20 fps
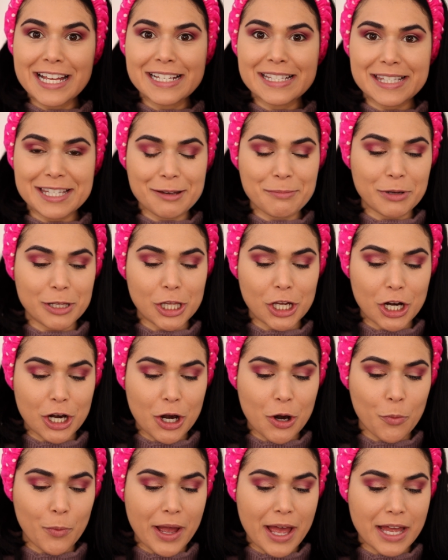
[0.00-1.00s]

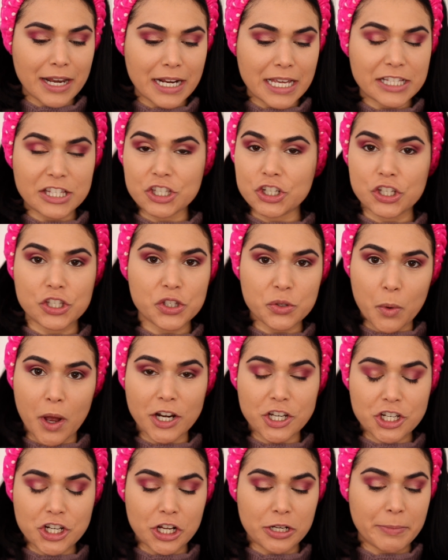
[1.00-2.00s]
similar when it's just
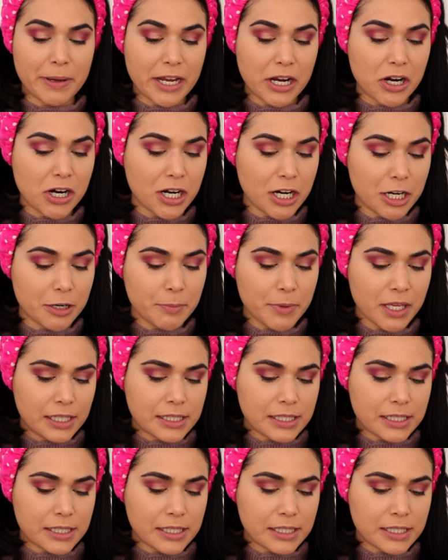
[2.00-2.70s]
swatched on my arm.